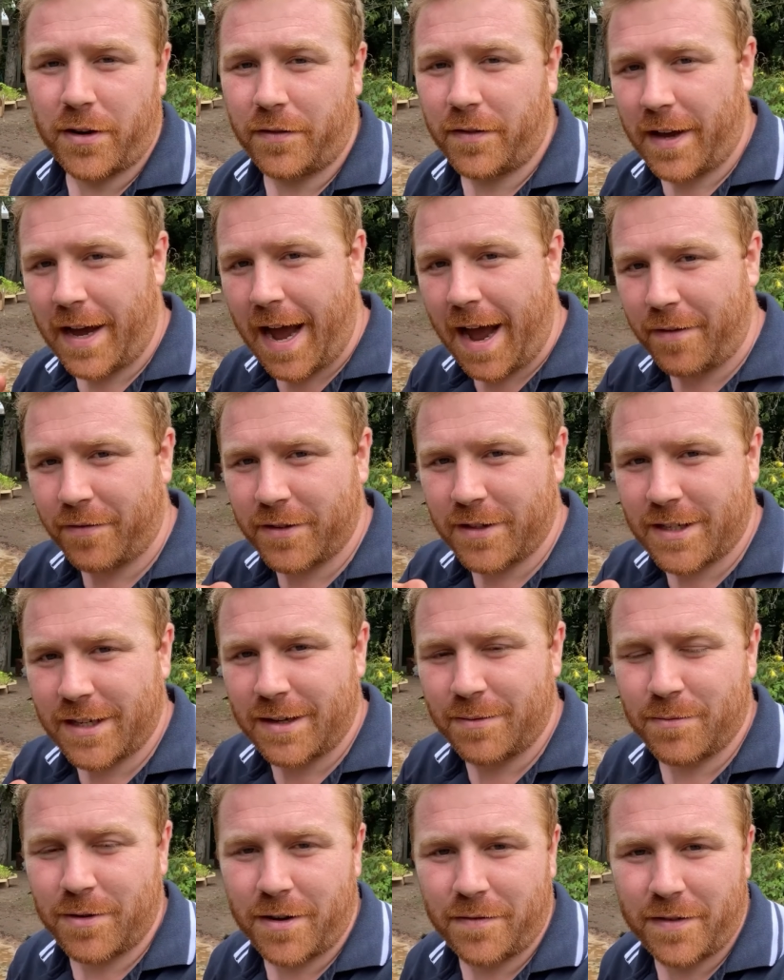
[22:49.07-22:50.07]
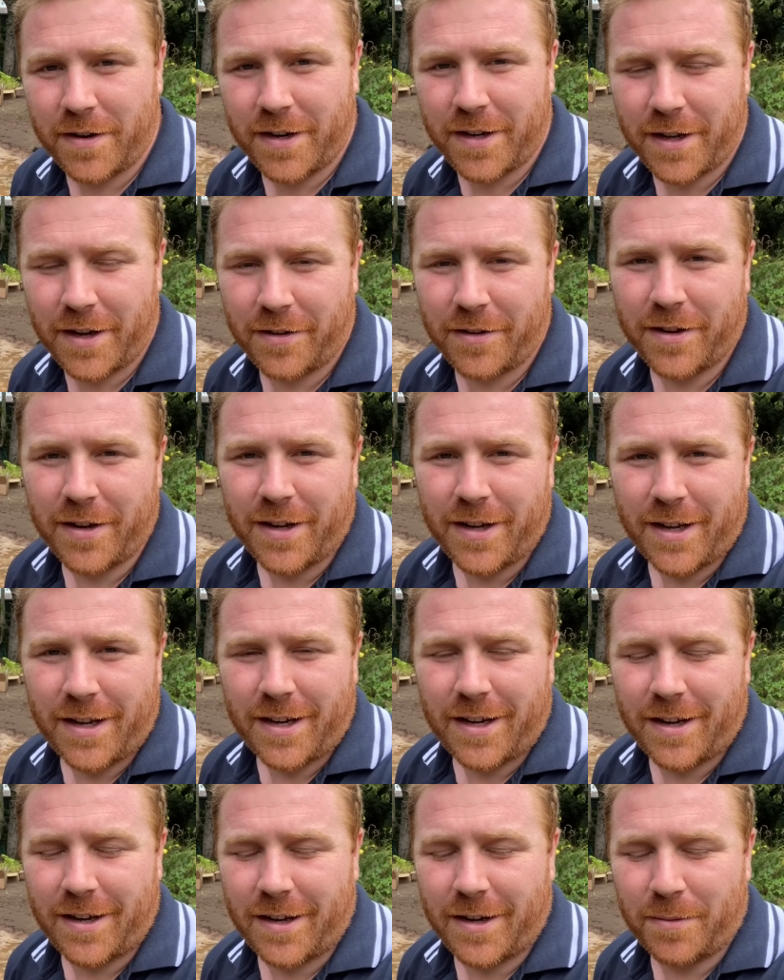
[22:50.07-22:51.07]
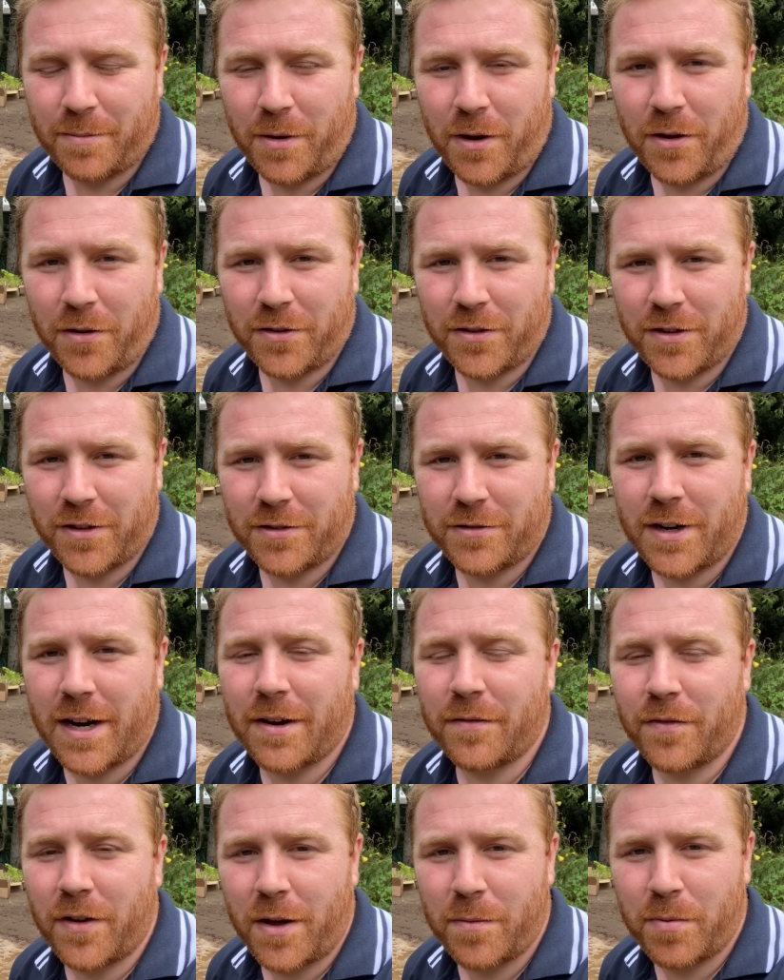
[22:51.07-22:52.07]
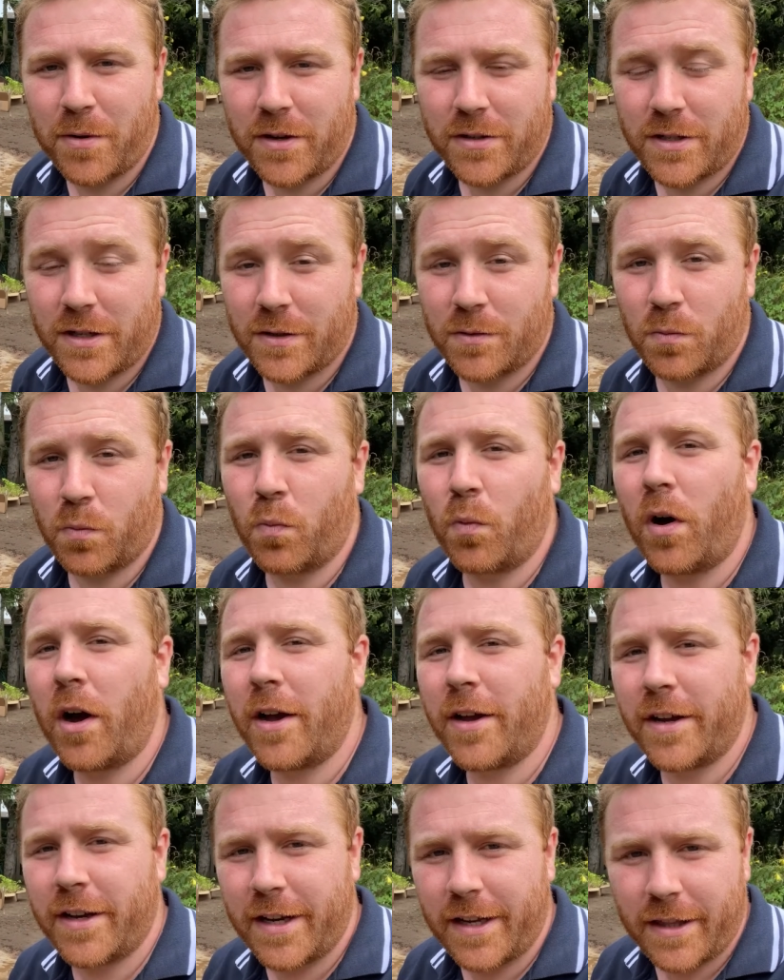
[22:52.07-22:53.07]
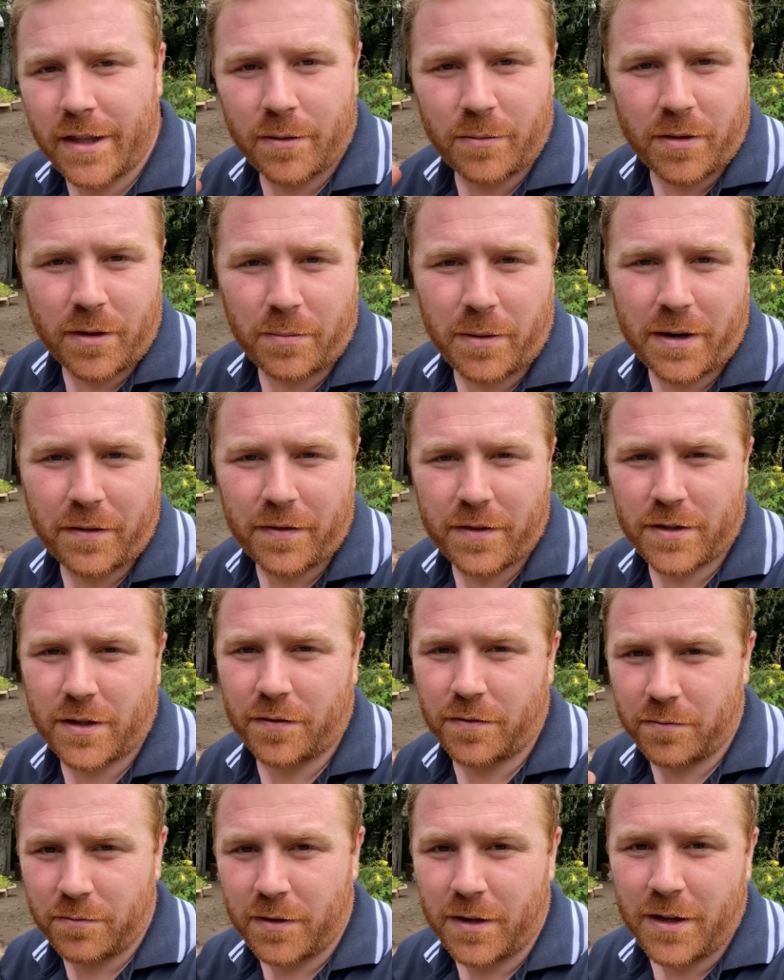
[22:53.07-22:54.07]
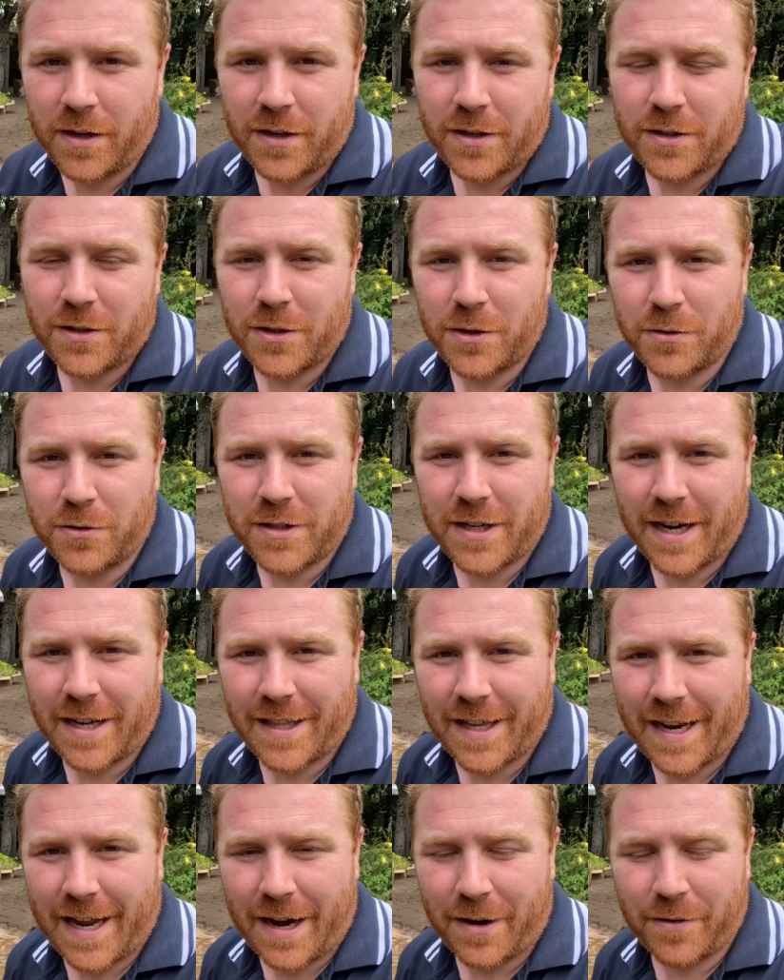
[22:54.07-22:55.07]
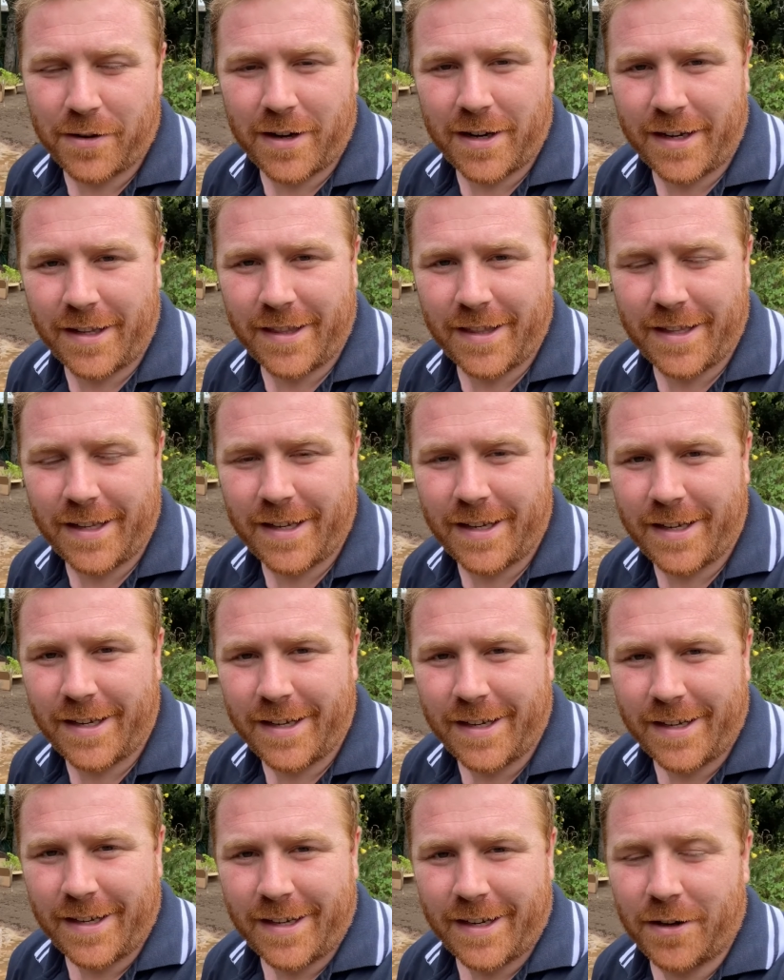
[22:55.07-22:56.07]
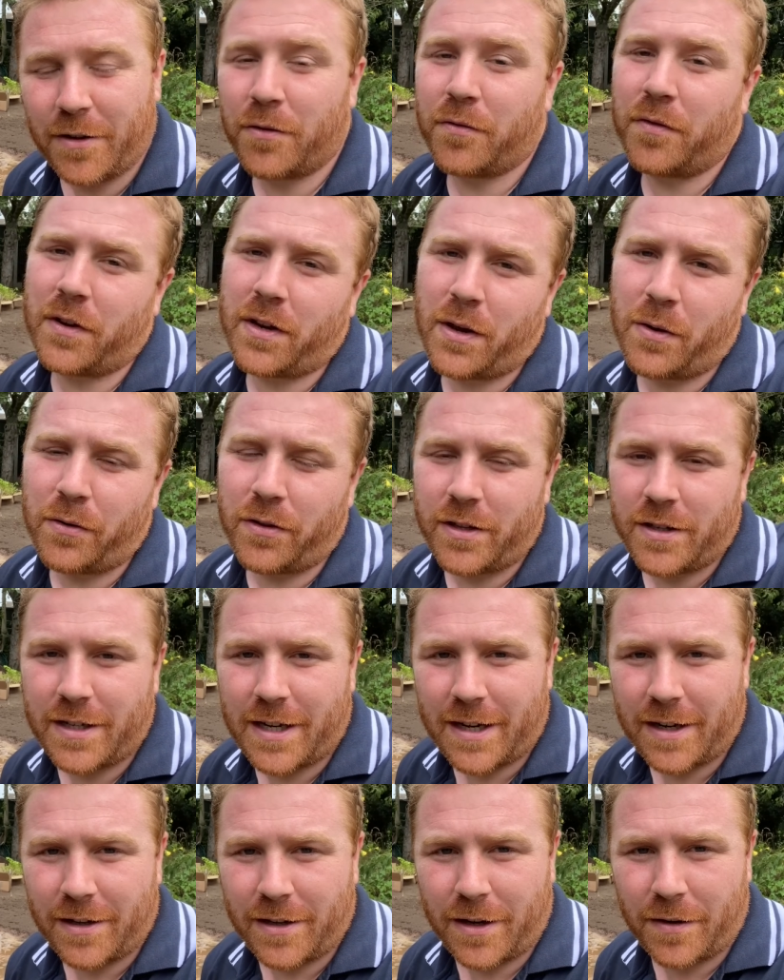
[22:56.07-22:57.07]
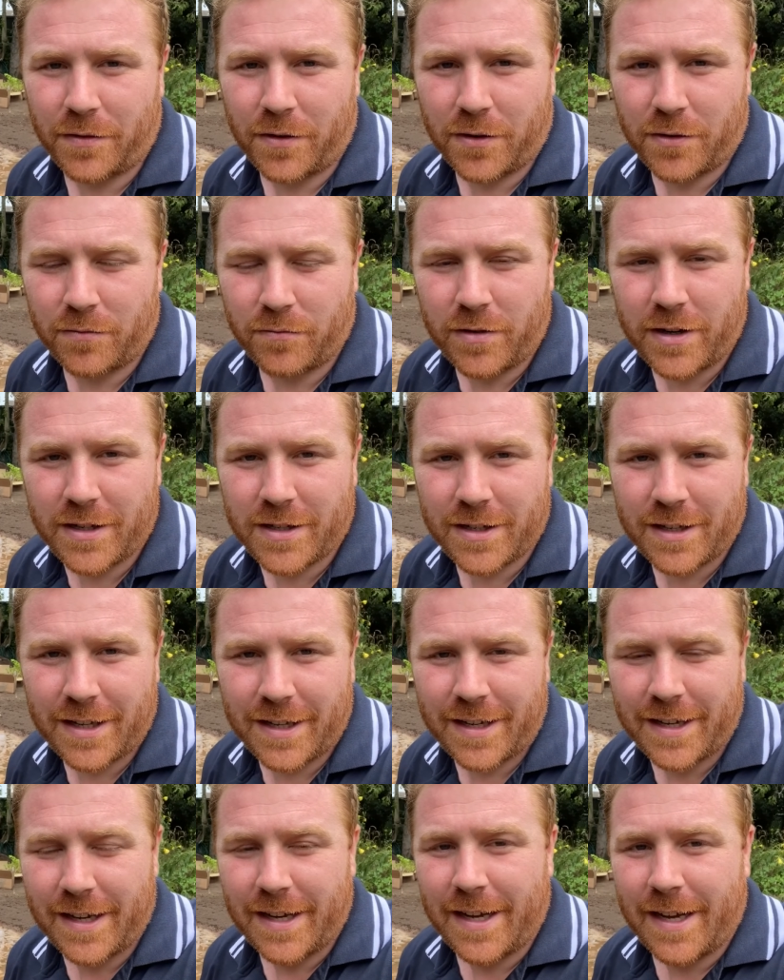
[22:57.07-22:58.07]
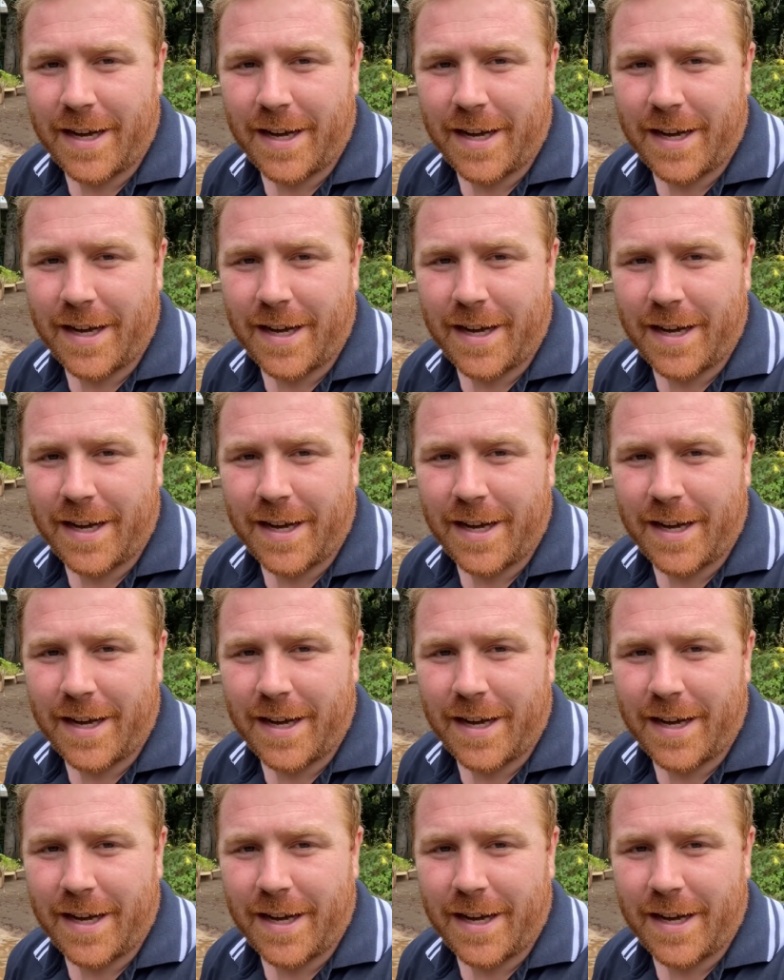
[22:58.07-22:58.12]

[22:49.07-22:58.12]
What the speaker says: If you haven't seen my video on dragonfly perches, why you need them and the benefits of them, do check that out in the other video on the channel that I've done recently.